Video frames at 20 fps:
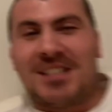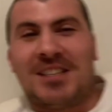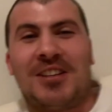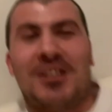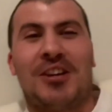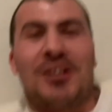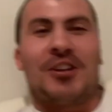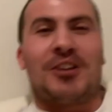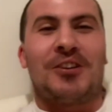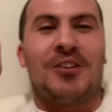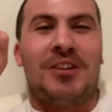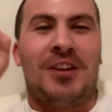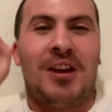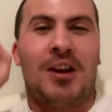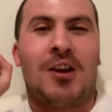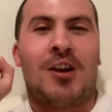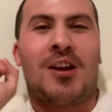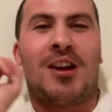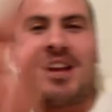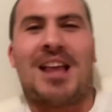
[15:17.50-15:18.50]
to you.
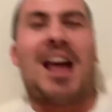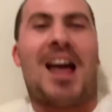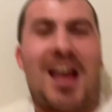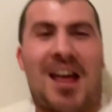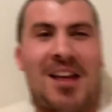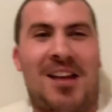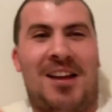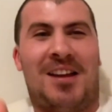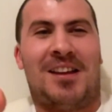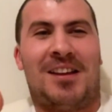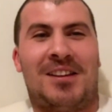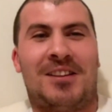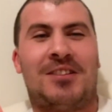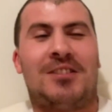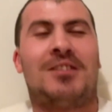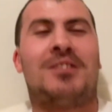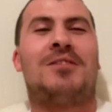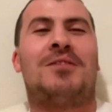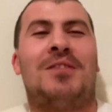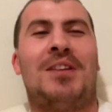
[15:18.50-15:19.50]
Yeah!
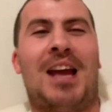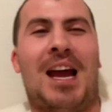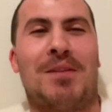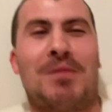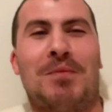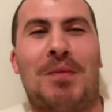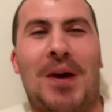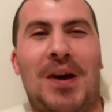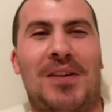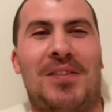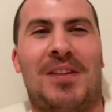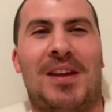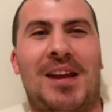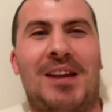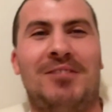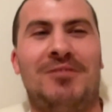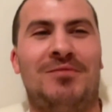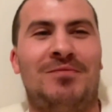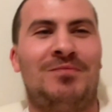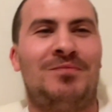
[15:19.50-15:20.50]
Happy
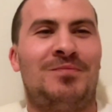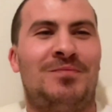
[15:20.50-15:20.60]
birthday.